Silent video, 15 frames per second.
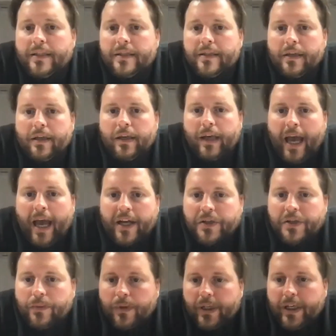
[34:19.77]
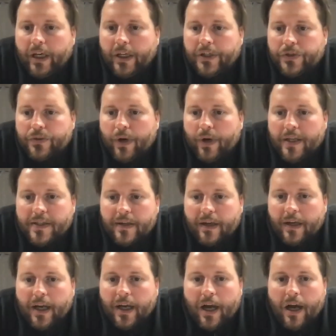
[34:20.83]
to actually address
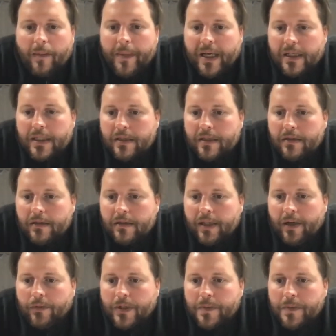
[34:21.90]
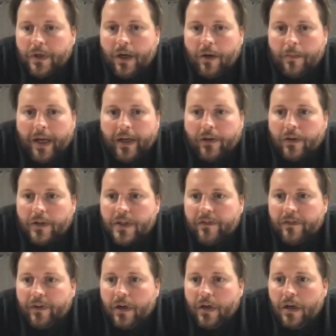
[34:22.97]
a comment that was put out by
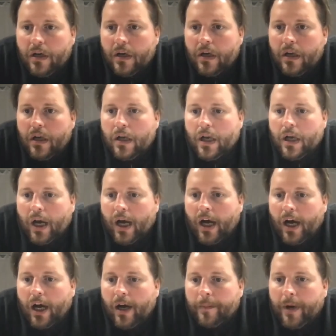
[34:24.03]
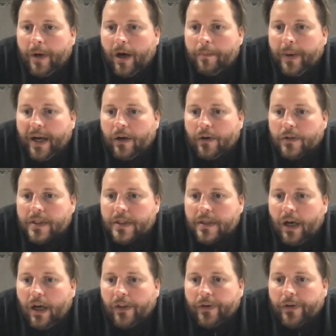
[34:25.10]
Christopher um, about
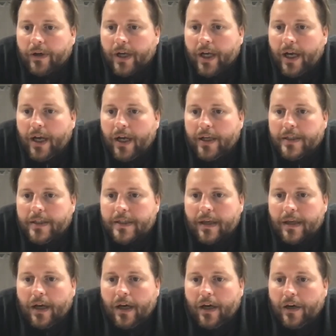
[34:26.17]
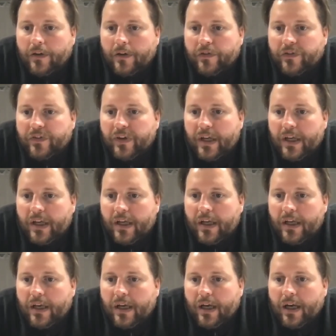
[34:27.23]
other kinds of
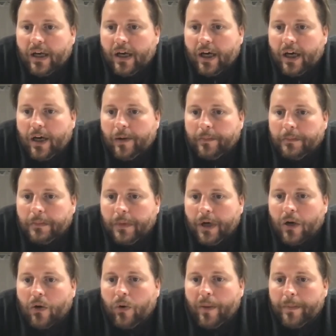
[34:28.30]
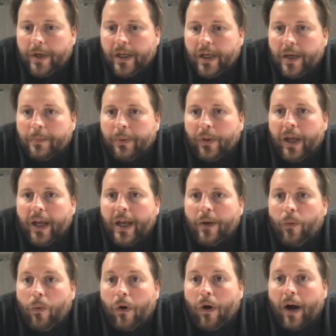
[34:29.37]
um, equipment and
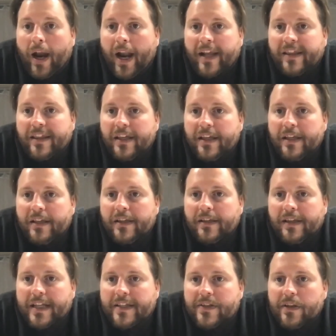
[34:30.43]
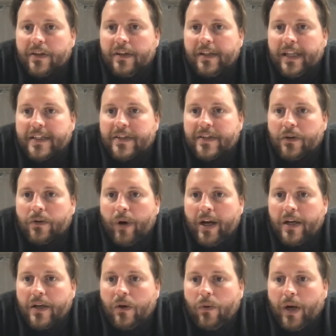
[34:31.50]
playing war. And I think that's a that's a
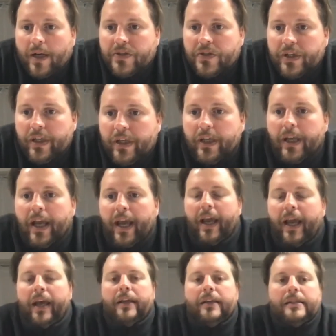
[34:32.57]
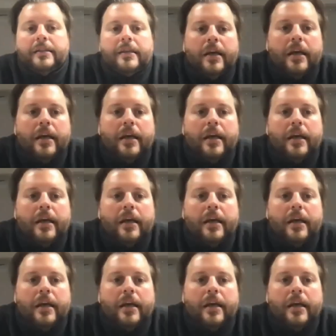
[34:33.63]
great question. And